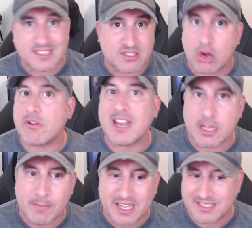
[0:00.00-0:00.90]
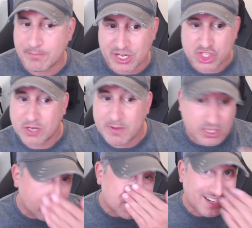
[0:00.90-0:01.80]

is already amazing, but it should be closer to